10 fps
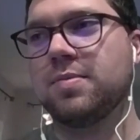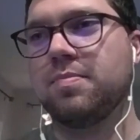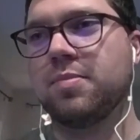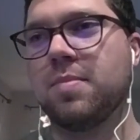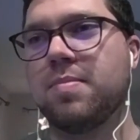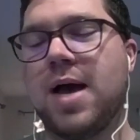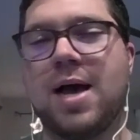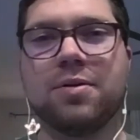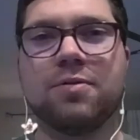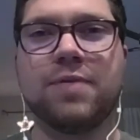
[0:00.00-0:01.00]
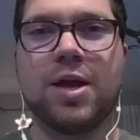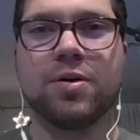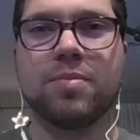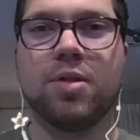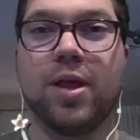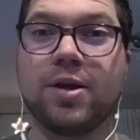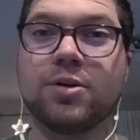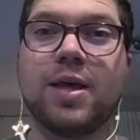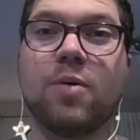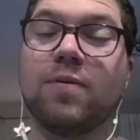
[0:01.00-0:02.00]
compiled of veteran
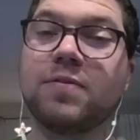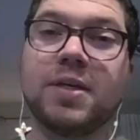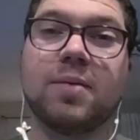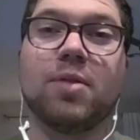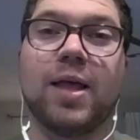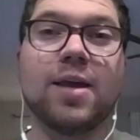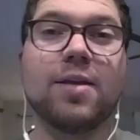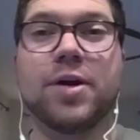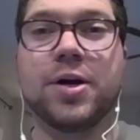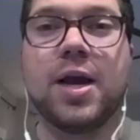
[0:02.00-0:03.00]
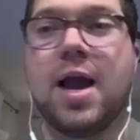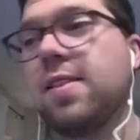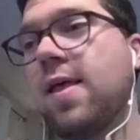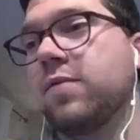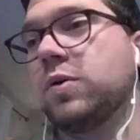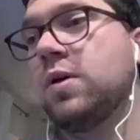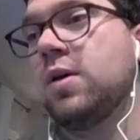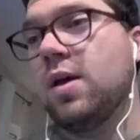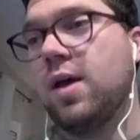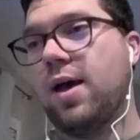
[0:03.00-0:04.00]
players that we've seen play at a very high level,
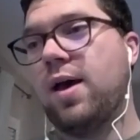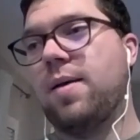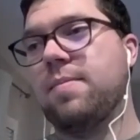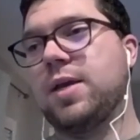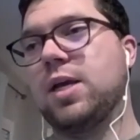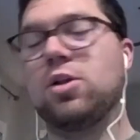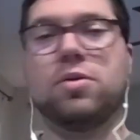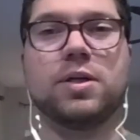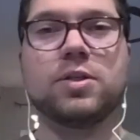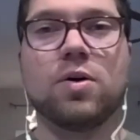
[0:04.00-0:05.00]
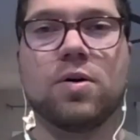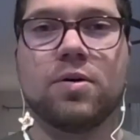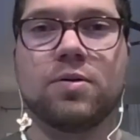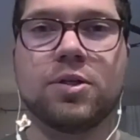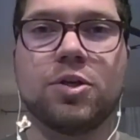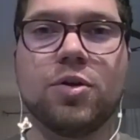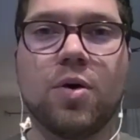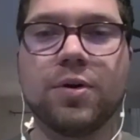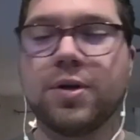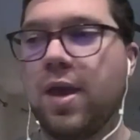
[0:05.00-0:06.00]
including Saros, and
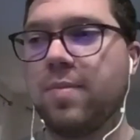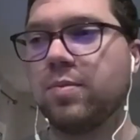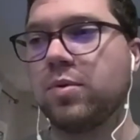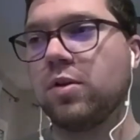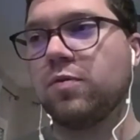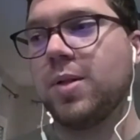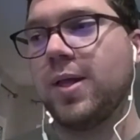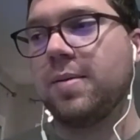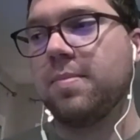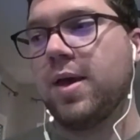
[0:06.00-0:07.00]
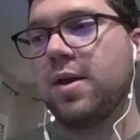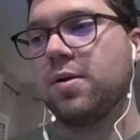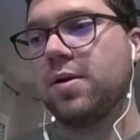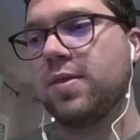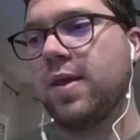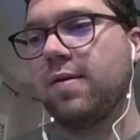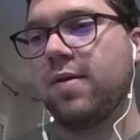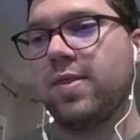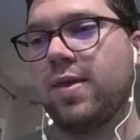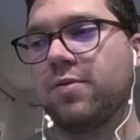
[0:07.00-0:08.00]
they're capable of playing better. And
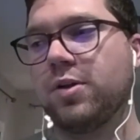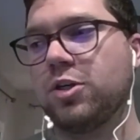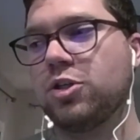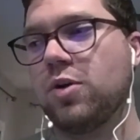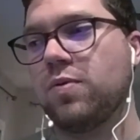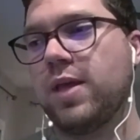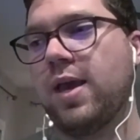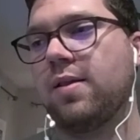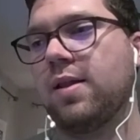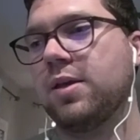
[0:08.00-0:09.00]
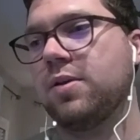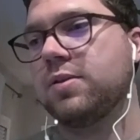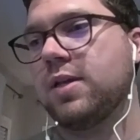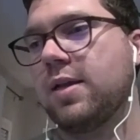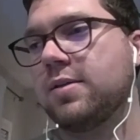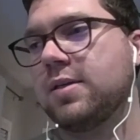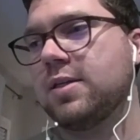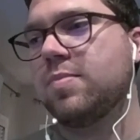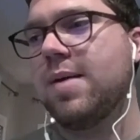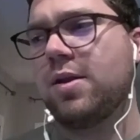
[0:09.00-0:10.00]
they've really shown that, like you said,
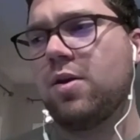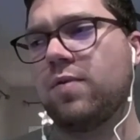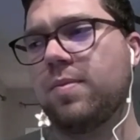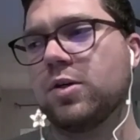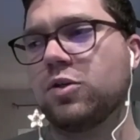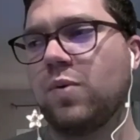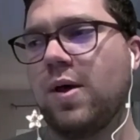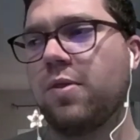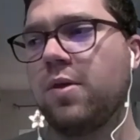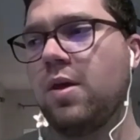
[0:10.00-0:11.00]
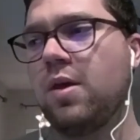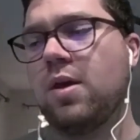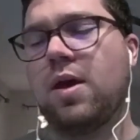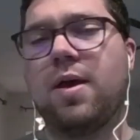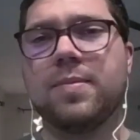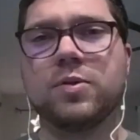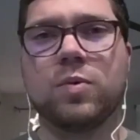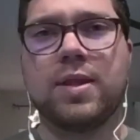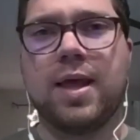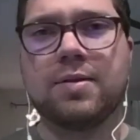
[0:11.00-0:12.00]
since about November 12th is
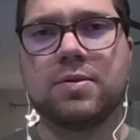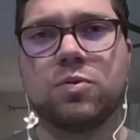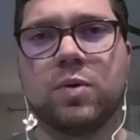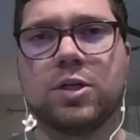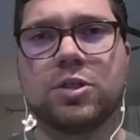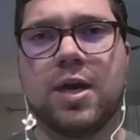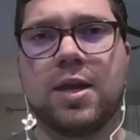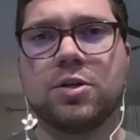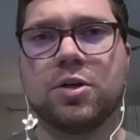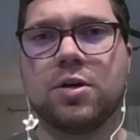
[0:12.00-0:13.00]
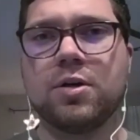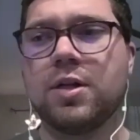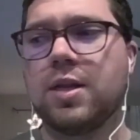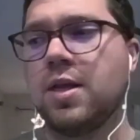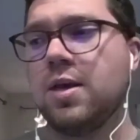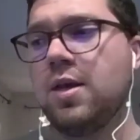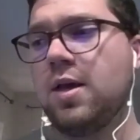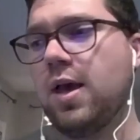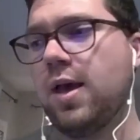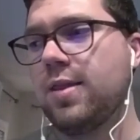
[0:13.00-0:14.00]
when that switch kind of turned, and
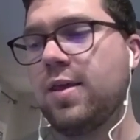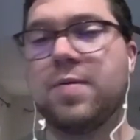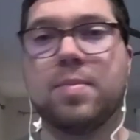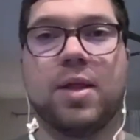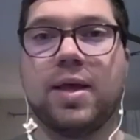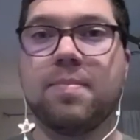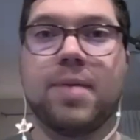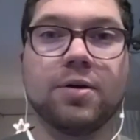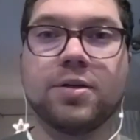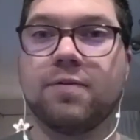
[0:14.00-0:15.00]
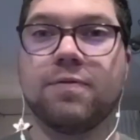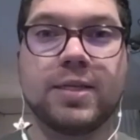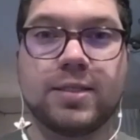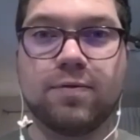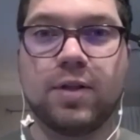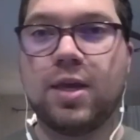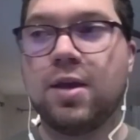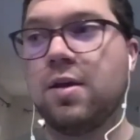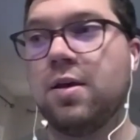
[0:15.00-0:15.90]
they've been playing better defensively,